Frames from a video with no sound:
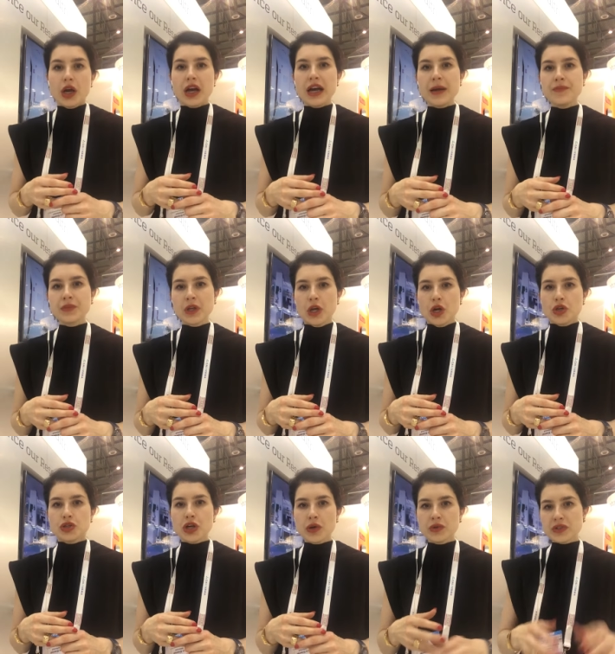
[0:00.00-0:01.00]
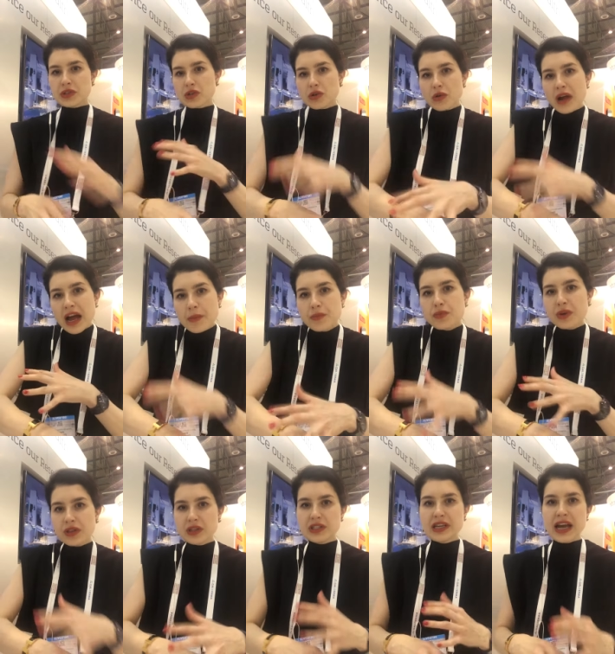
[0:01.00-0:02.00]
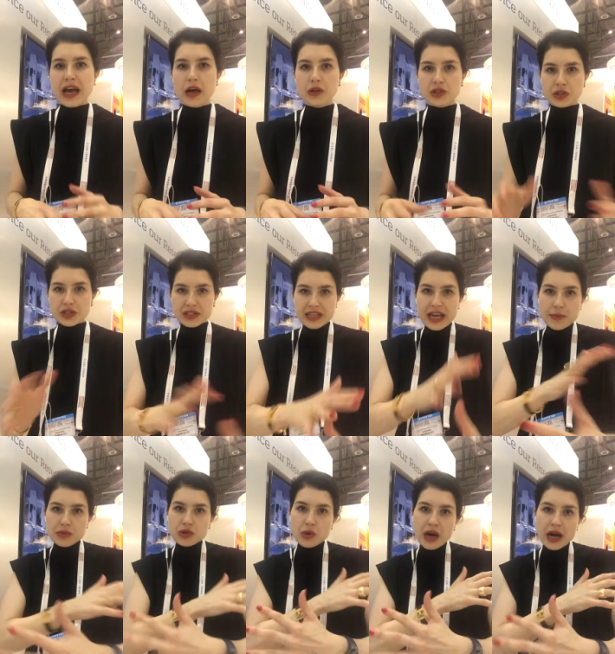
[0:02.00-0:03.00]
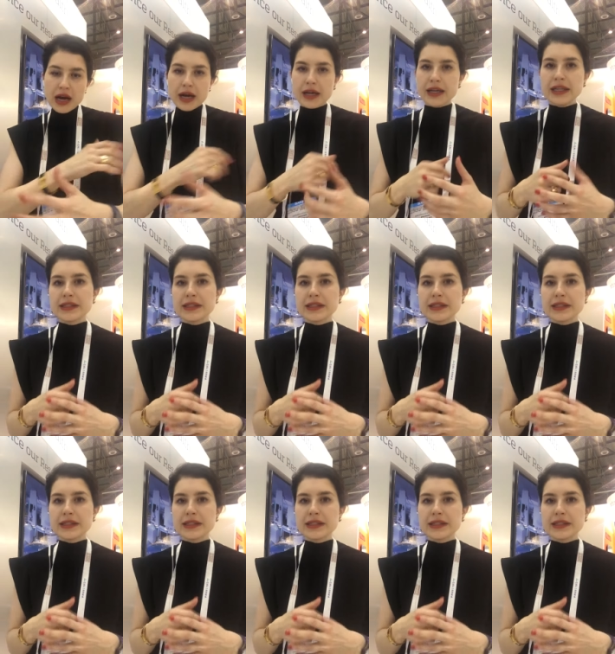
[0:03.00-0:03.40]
um, don't scrub with a towel, just tap dry.